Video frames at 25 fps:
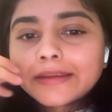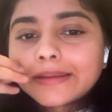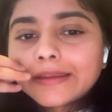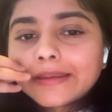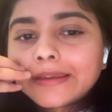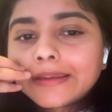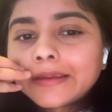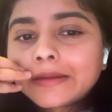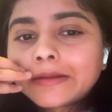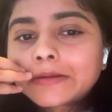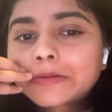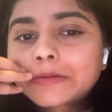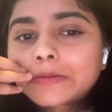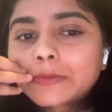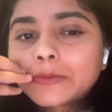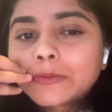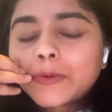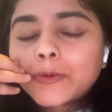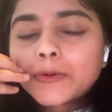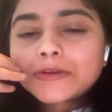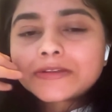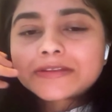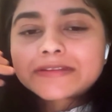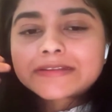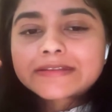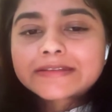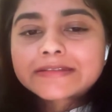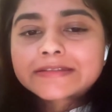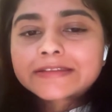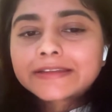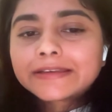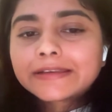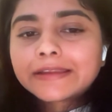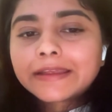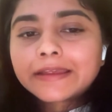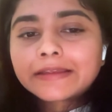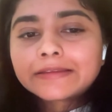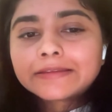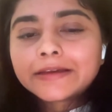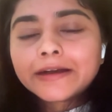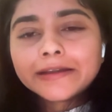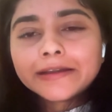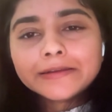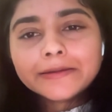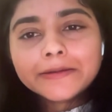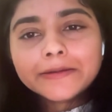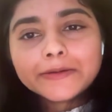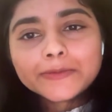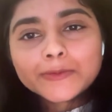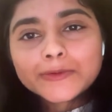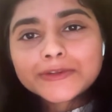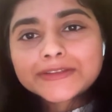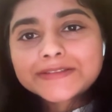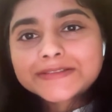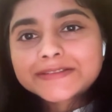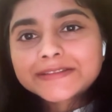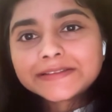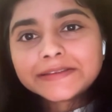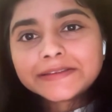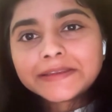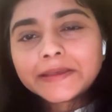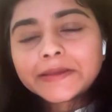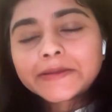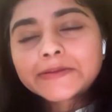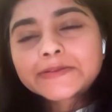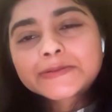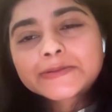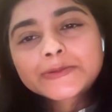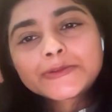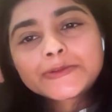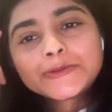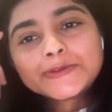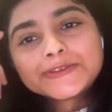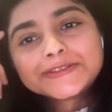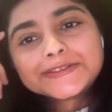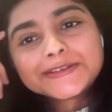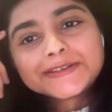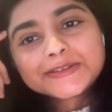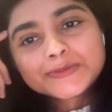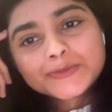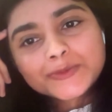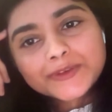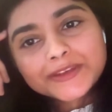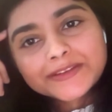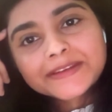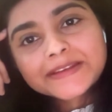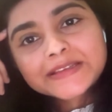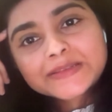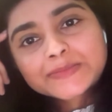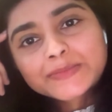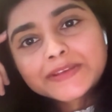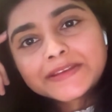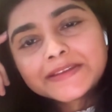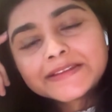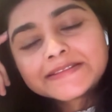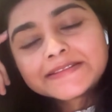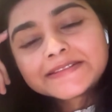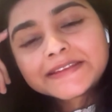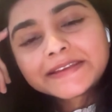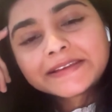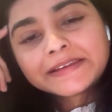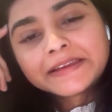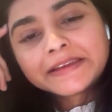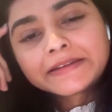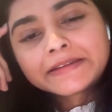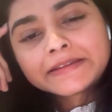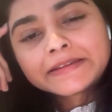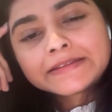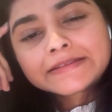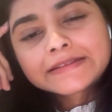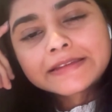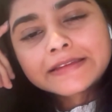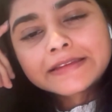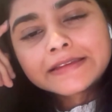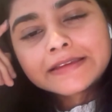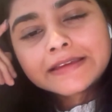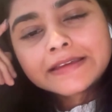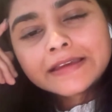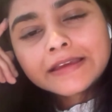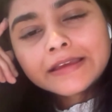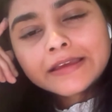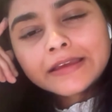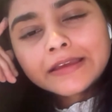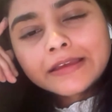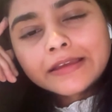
it was still like the alert was still there, so users were experiencing latency.